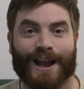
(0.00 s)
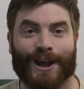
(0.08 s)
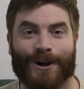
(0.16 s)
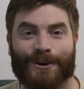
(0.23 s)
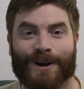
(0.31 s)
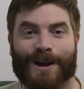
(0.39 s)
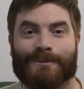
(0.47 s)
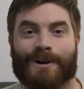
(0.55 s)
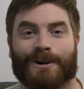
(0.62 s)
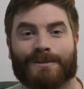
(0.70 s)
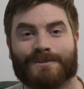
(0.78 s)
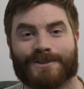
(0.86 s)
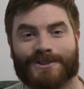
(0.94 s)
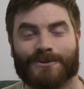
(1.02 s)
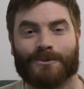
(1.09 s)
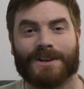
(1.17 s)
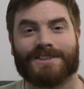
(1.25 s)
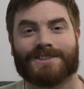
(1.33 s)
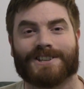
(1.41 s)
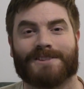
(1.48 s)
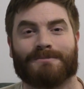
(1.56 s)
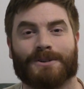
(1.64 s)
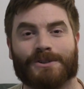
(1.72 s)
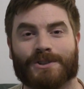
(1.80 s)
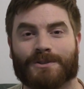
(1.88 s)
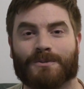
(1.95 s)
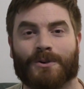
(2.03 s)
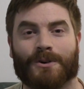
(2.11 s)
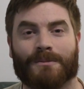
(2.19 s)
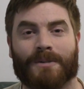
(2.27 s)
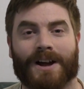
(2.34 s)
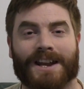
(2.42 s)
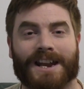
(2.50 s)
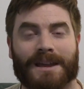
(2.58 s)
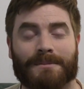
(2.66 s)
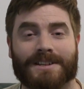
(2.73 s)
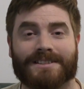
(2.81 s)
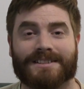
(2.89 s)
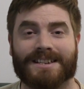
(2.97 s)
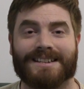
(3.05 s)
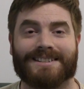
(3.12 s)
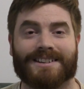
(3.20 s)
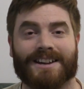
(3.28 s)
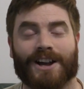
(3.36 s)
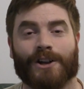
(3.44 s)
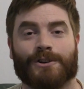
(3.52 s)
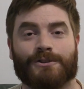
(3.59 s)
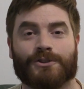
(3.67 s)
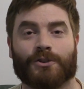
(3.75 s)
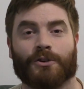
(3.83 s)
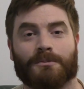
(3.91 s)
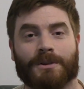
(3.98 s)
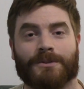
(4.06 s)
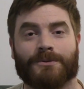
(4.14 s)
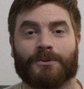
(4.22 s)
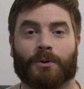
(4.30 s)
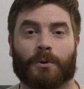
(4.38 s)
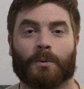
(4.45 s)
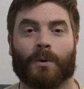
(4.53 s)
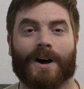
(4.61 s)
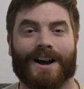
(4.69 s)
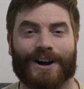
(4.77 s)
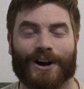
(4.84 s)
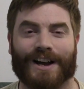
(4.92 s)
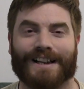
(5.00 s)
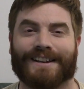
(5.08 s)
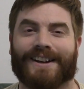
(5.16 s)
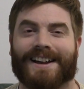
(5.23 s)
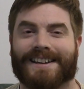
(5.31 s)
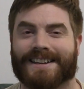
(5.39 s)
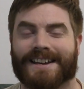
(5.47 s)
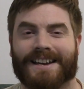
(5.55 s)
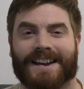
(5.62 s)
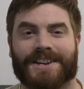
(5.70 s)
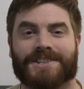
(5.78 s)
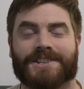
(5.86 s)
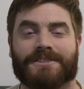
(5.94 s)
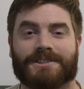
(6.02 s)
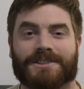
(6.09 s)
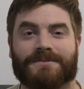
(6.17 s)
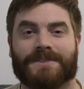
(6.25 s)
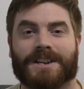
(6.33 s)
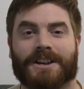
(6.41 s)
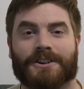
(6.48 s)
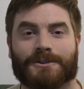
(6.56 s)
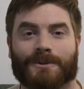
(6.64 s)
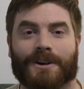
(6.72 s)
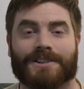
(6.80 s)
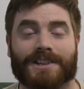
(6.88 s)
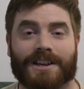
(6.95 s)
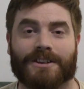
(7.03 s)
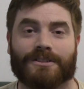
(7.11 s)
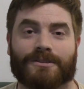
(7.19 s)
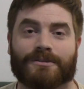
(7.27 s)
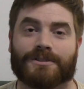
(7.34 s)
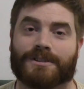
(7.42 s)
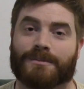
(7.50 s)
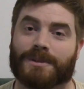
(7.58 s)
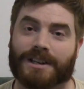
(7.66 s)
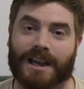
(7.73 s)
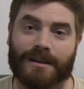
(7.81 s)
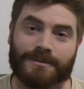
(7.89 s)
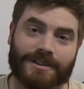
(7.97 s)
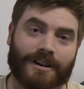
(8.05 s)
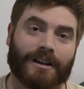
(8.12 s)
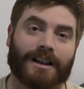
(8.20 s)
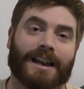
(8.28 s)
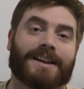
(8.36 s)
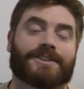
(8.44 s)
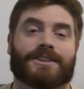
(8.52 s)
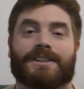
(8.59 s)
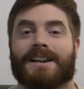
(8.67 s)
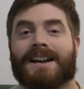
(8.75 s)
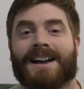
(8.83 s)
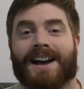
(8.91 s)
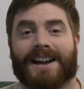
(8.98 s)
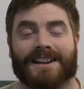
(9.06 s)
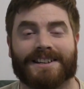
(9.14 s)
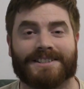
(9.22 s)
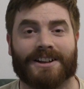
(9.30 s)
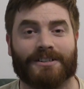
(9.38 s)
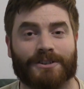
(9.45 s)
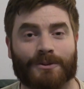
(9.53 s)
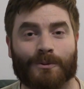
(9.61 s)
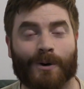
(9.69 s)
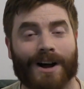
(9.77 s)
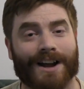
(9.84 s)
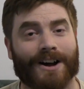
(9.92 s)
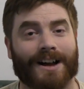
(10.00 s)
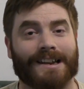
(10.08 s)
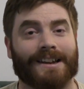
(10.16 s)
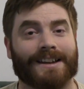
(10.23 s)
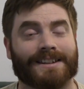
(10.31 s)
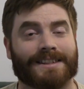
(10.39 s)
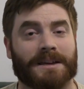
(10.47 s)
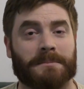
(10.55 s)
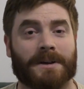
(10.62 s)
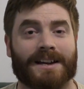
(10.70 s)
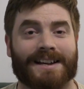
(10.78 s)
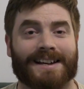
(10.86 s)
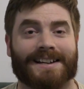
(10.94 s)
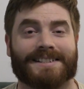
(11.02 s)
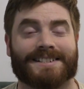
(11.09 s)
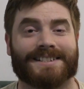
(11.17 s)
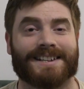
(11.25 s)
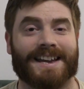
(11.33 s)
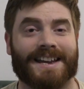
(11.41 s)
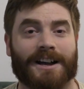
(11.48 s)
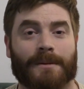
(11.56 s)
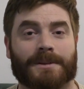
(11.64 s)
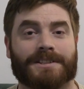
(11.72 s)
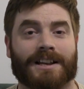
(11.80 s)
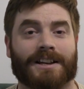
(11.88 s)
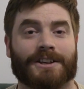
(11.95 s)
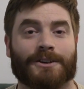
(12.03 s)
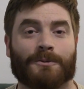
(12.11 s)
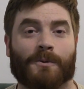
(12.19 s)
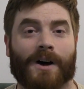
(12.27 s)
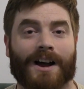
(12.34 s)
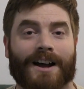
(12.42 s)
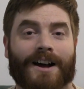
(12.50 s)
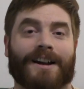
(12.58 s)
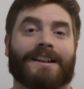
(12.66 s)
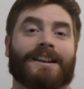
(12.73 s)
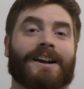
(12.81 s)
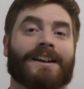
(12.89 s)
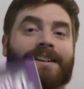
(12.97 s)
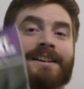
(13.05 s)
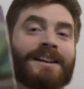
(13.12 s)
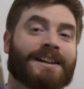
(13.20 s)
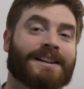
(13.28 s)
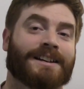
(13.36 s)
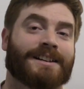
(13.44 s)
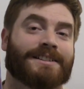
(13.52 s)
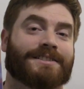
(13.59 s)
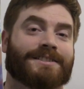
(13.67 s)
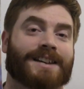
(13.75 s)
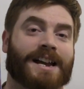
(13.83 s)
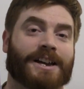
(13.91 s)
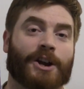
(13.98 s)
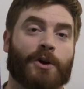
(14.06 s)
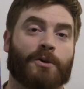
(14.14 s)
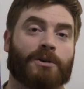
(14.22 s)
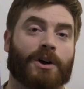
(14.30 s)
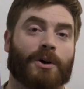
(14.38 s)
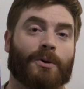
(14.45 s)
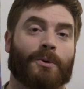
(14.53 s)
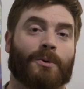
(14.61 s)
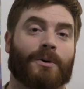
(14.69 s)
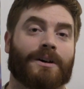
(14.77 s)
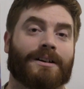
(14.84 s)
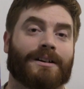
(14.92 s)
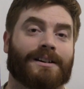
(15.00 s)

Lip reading: Hello and welcome to Win Some, Lose More. My name is Dieter and you join me for Why I Like, a series of videos where I take you through some of the games in our collection and I tell you why I like them. And today I'll be telling you why I like Takenoko.